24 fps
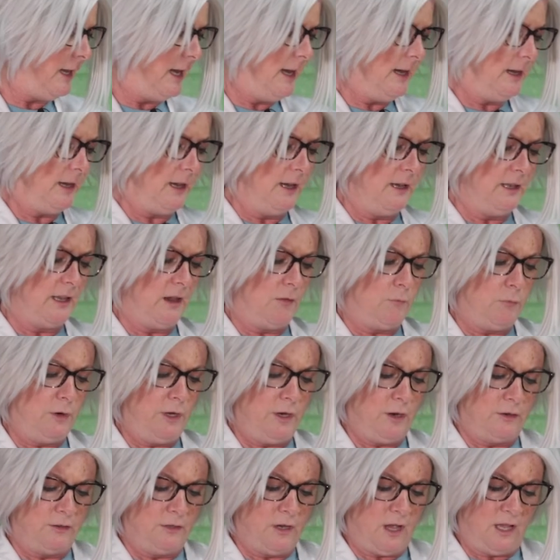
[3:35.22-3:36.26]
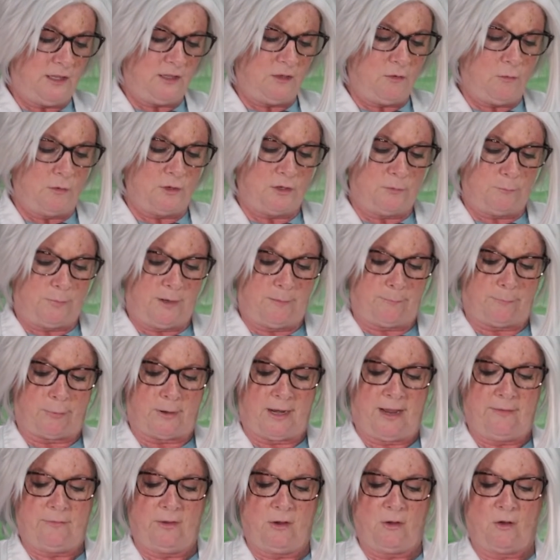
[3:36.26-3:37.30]
thinking that we are not going to be
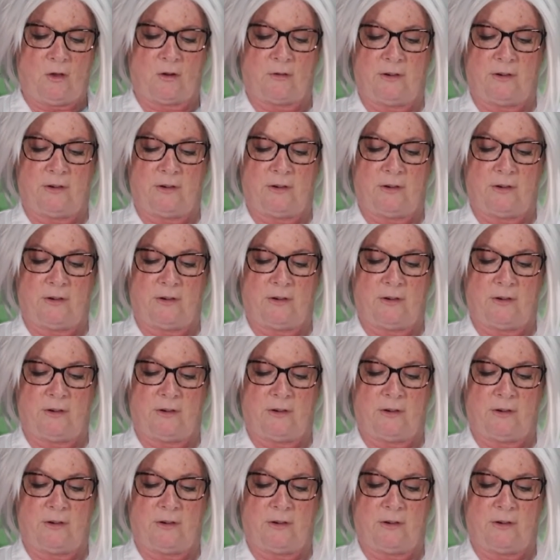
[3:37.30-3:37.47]
brave and